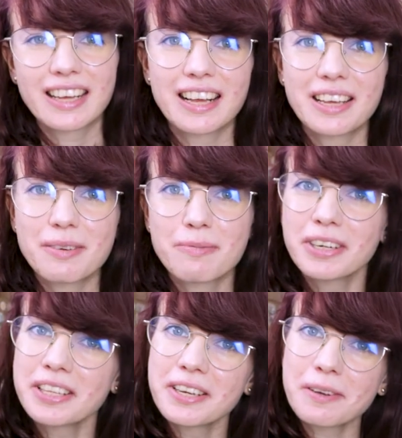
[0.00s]
I'm
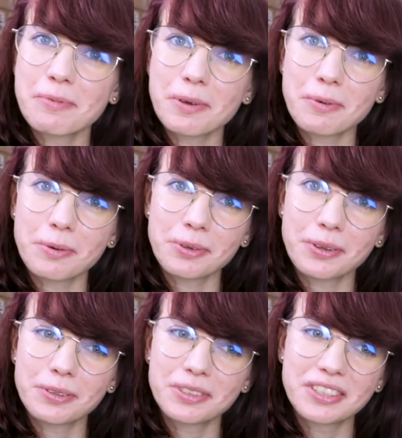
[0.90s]
really happy about
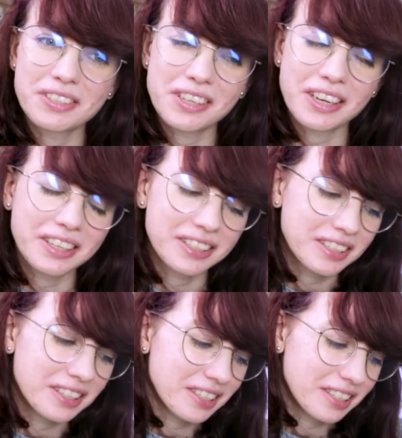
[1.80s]
all of the design
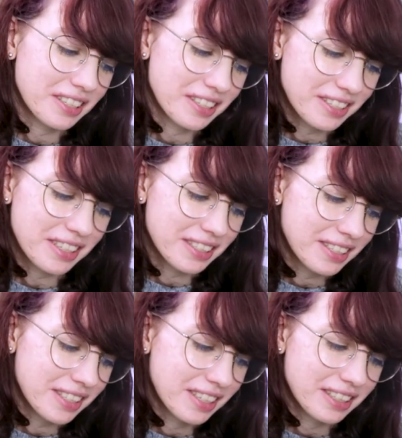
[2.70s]
uh,
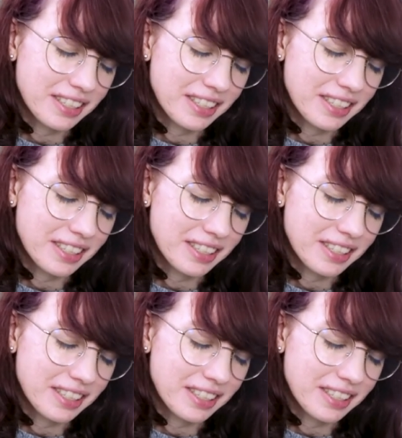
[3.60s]
results.